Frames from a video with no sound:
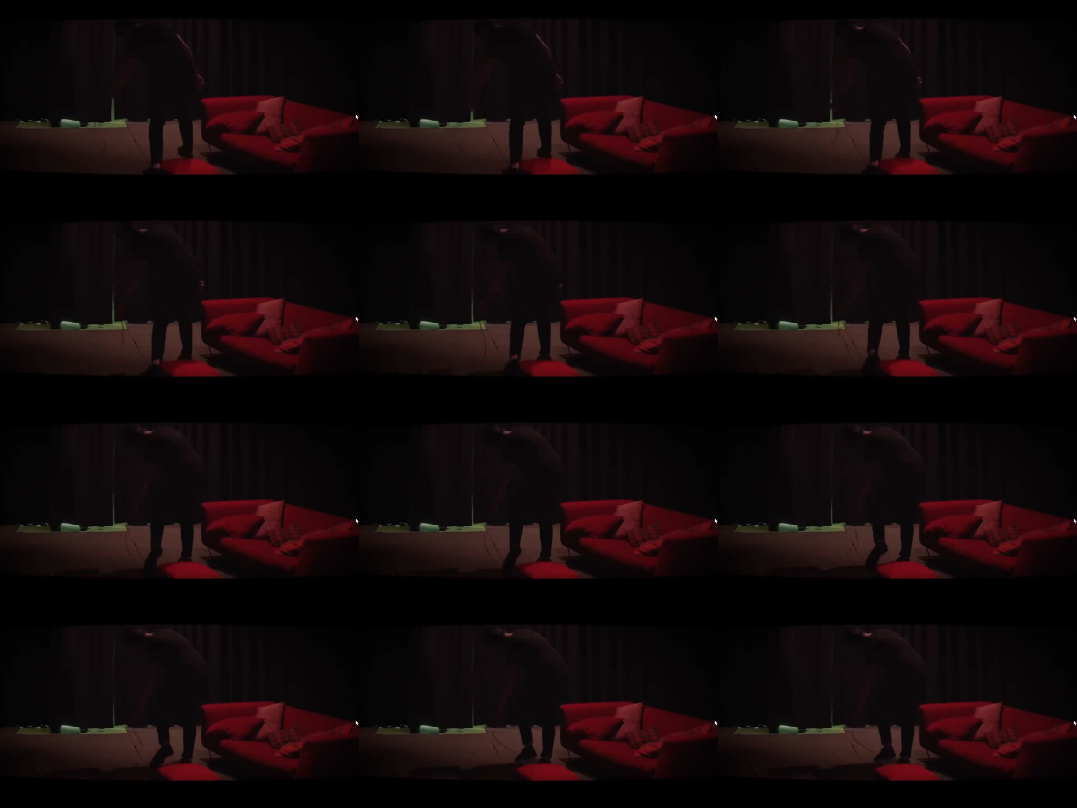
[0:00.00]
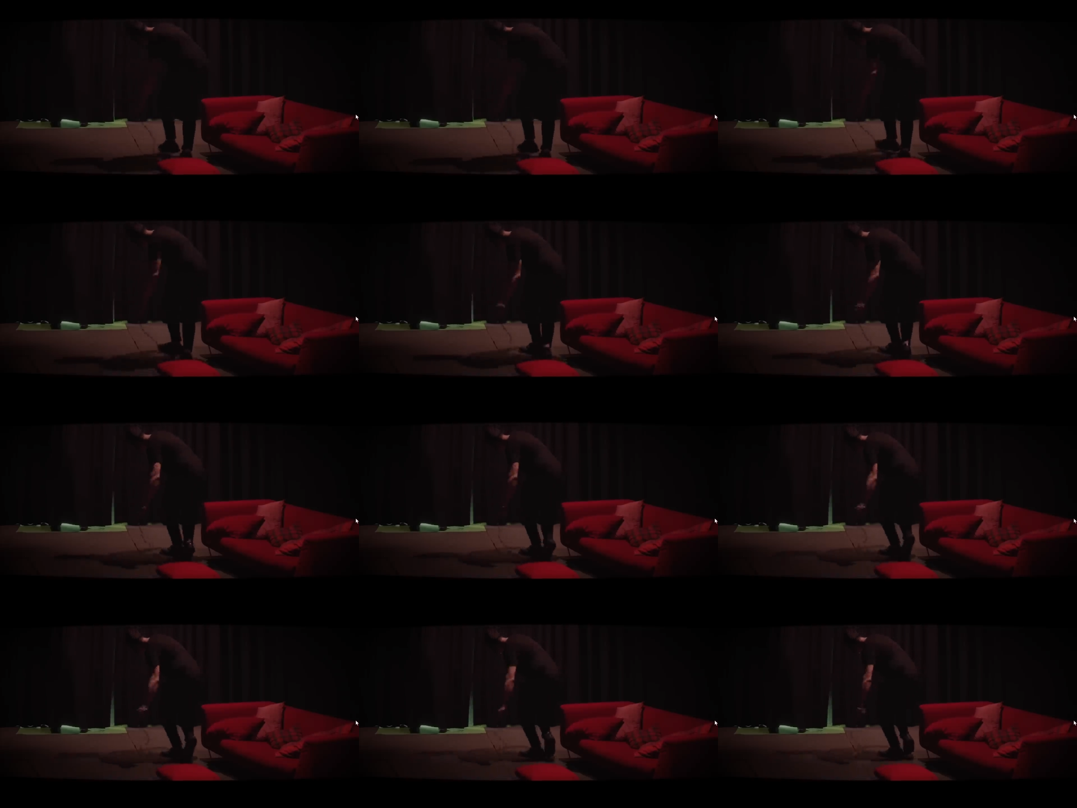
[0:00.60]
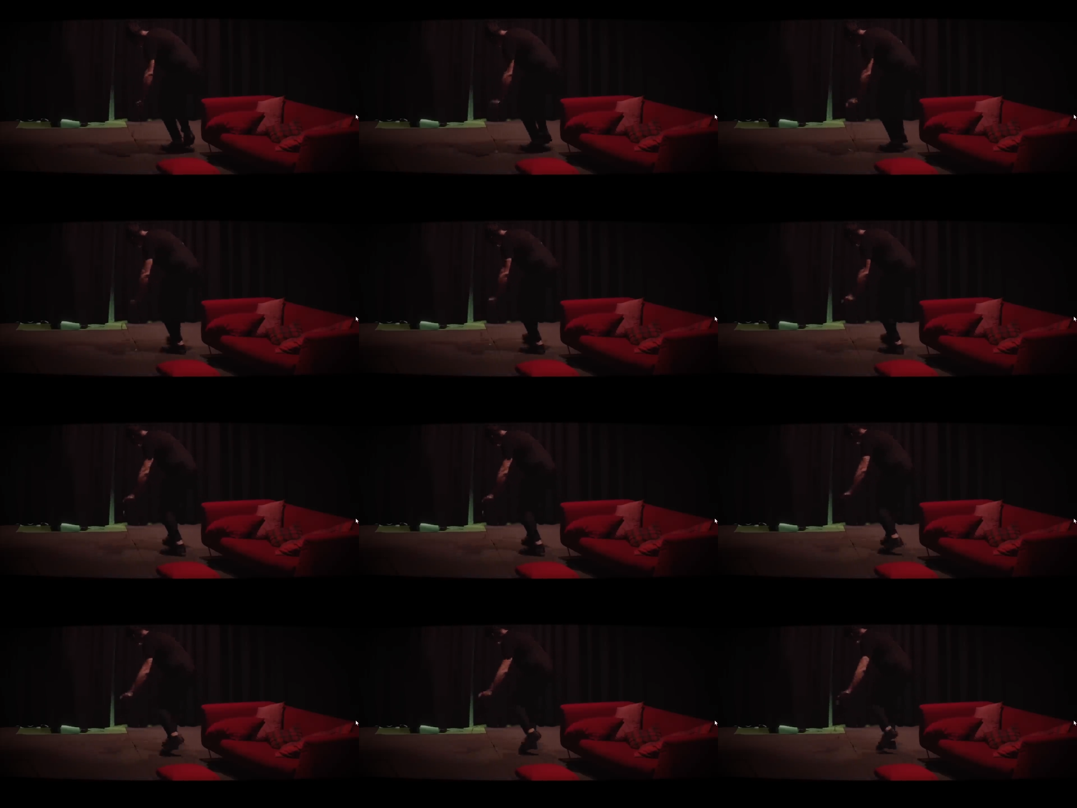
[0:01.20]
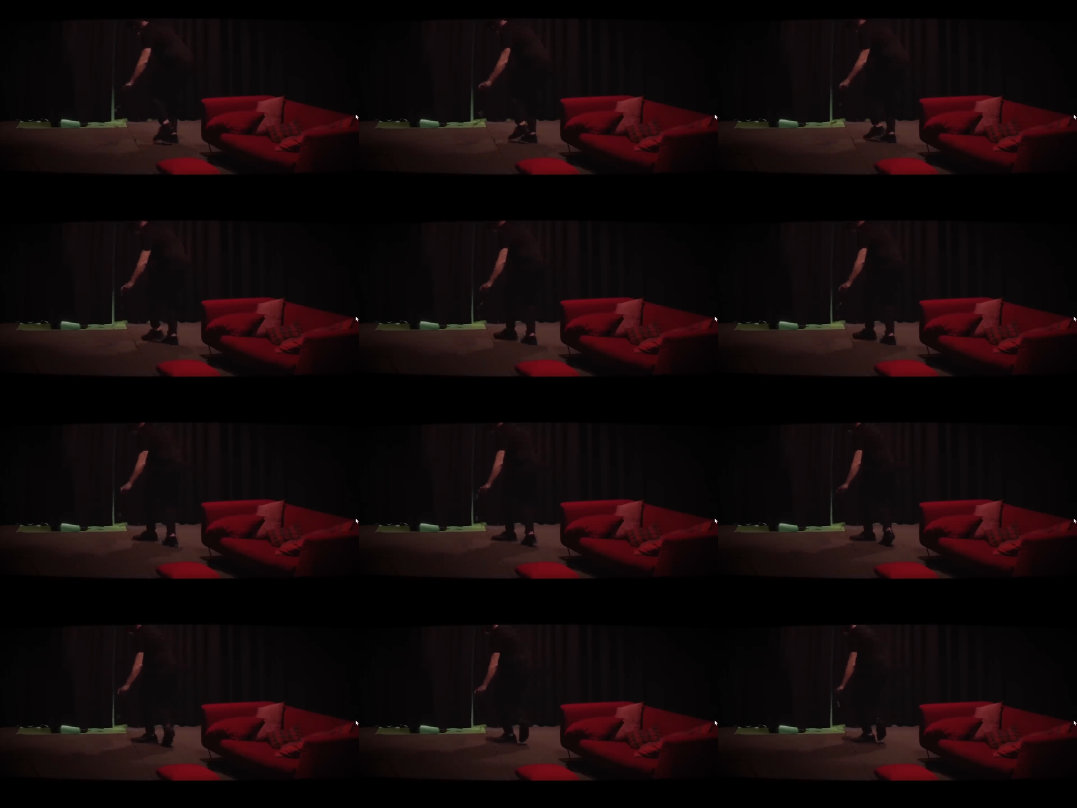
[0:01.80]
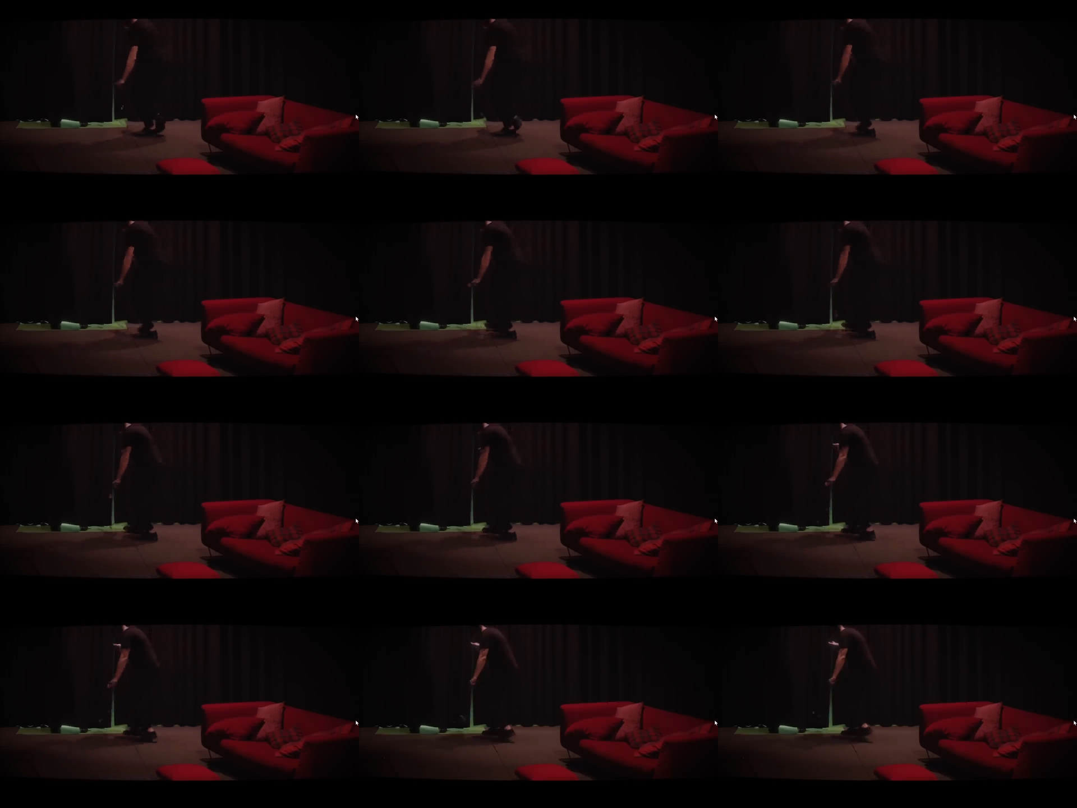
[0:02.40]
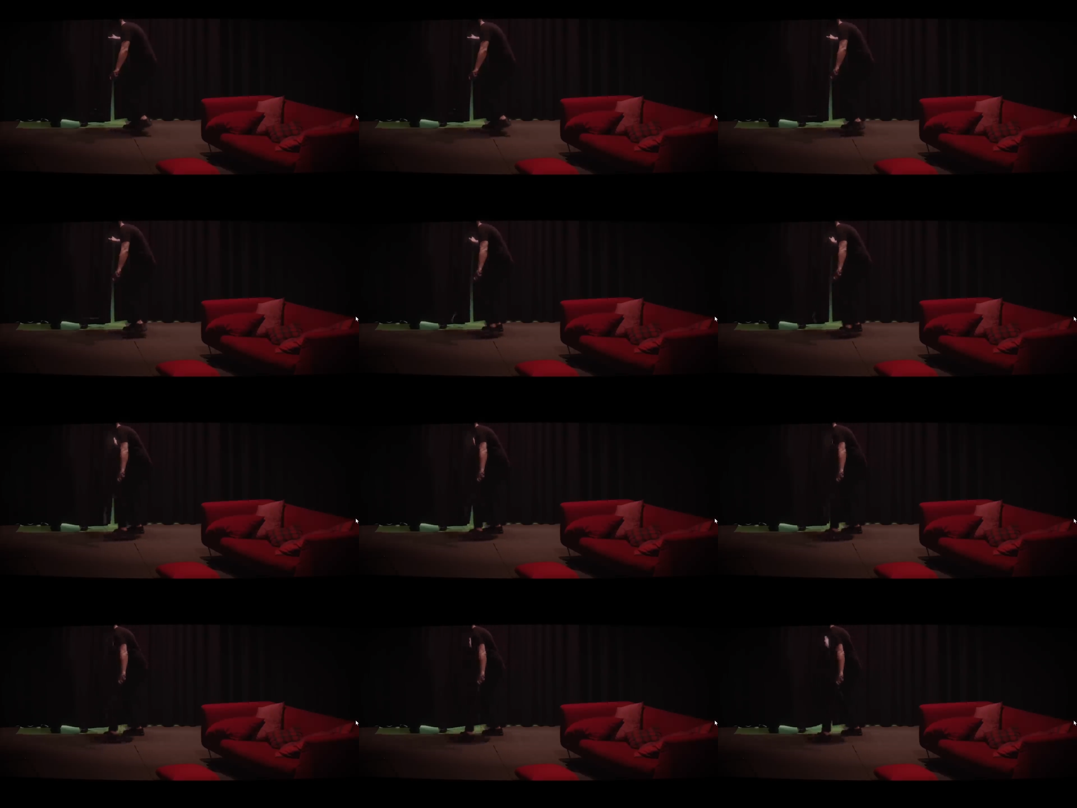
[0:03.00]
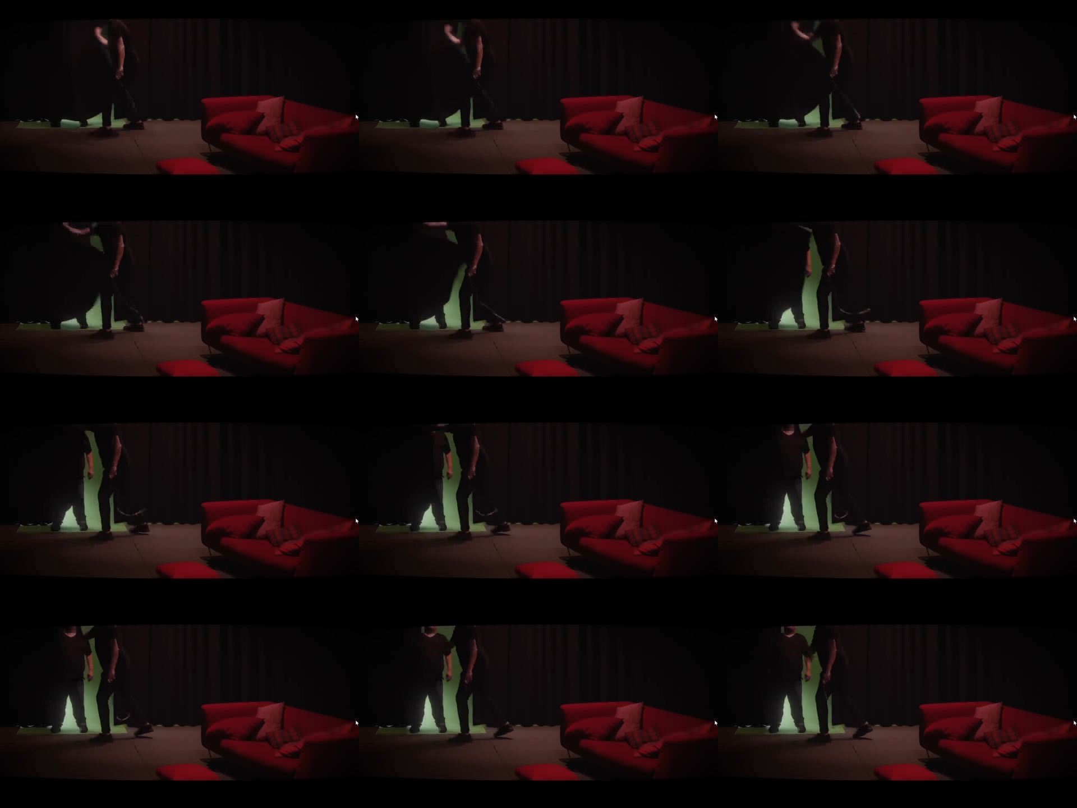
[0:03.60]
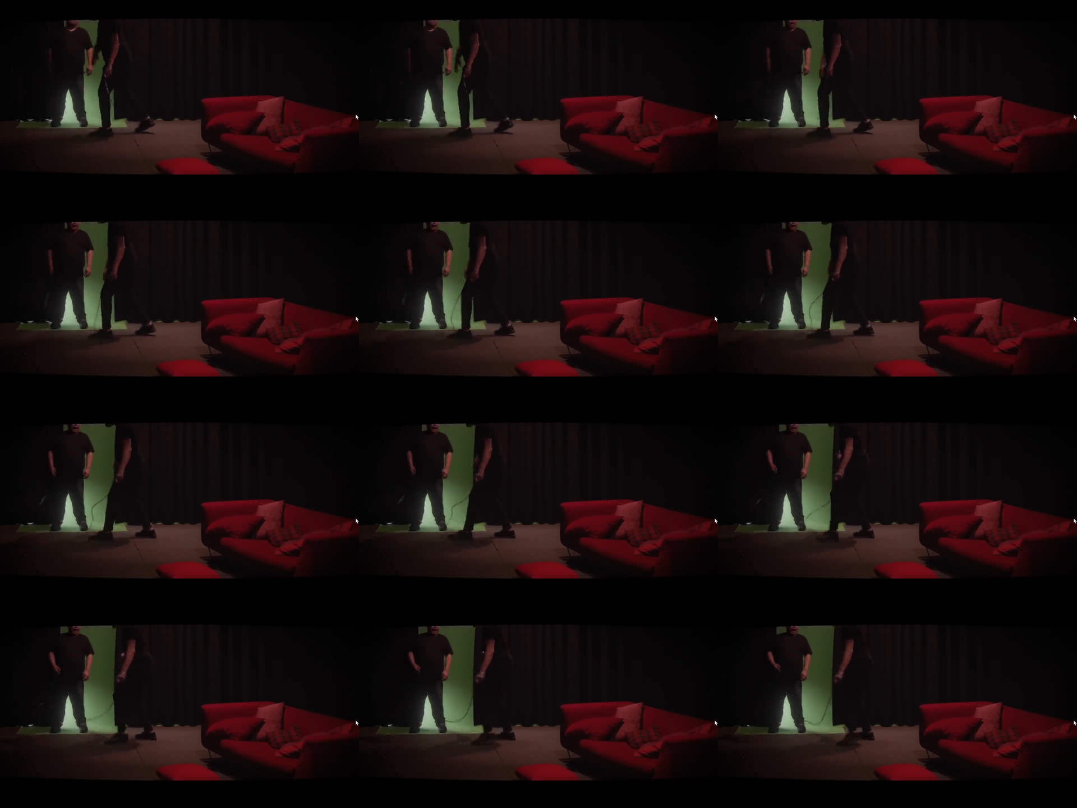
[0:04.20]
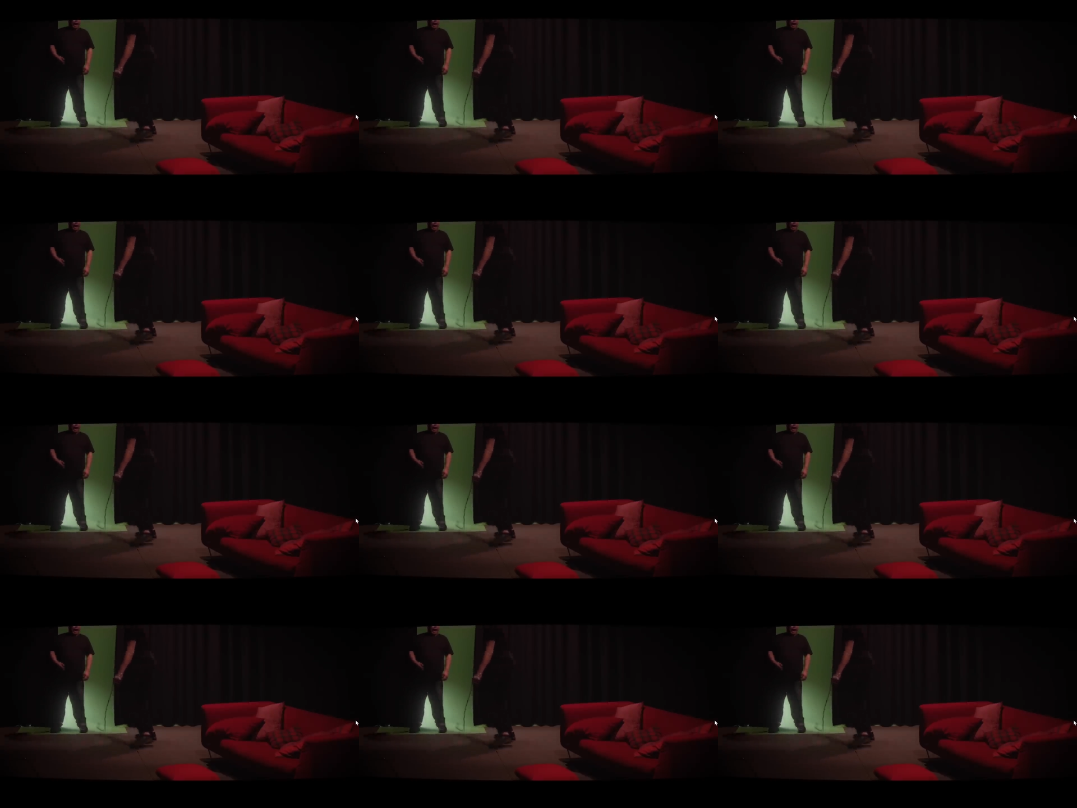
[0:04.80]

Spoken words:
(no speaker visible)